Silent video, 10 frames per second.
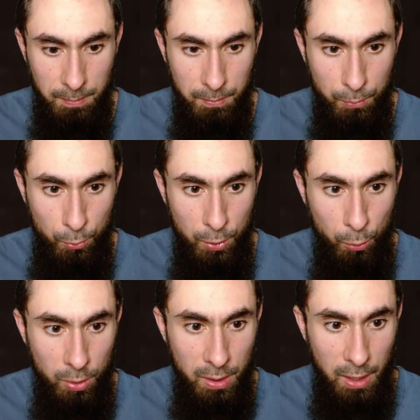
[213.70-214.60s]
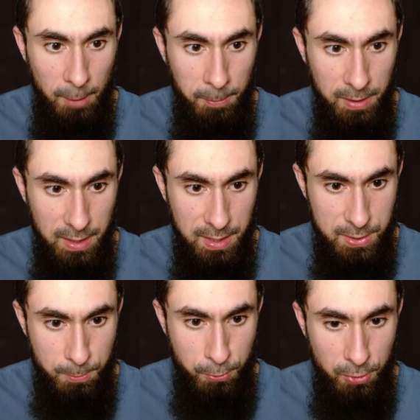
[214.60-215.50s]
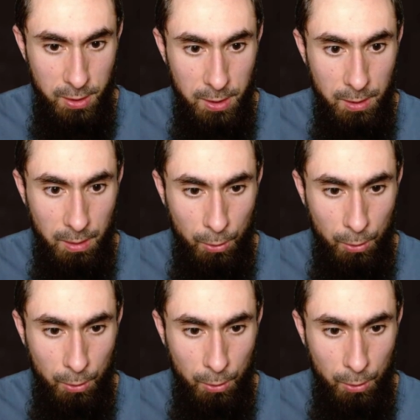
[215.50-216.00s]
We were up against pretty